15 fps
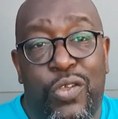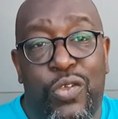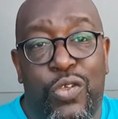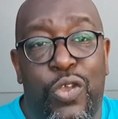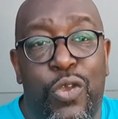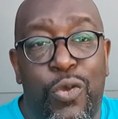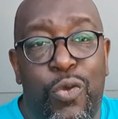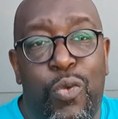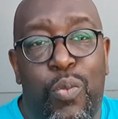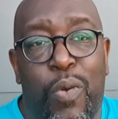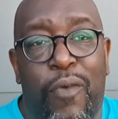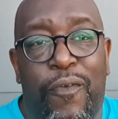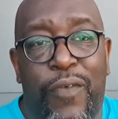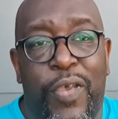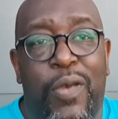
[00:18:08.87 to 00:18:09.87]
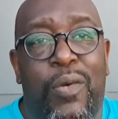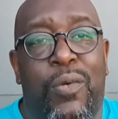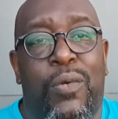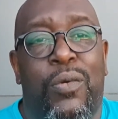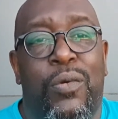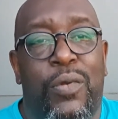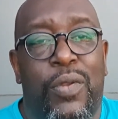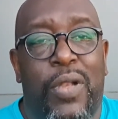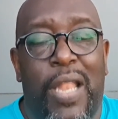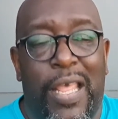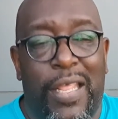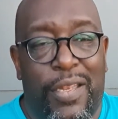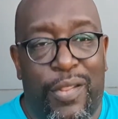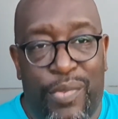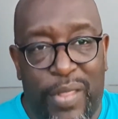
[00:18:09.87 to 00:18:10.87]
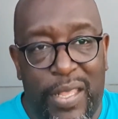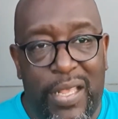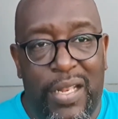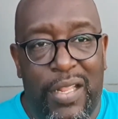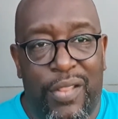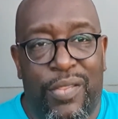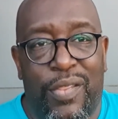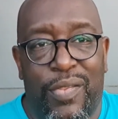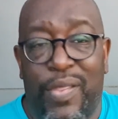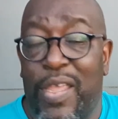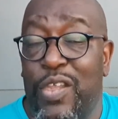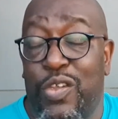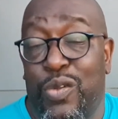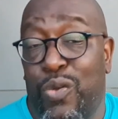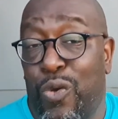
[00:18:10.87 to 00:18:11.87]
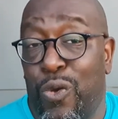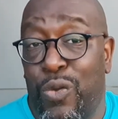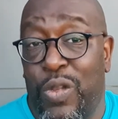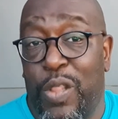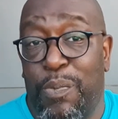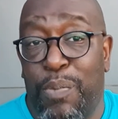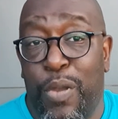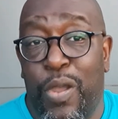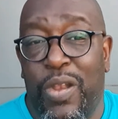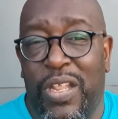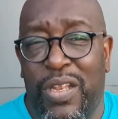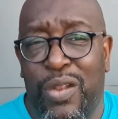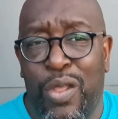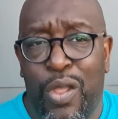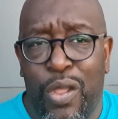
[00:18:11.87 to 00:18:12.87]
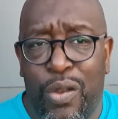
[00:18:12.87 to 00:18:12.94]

you will feel like this tingling sensation or this burning,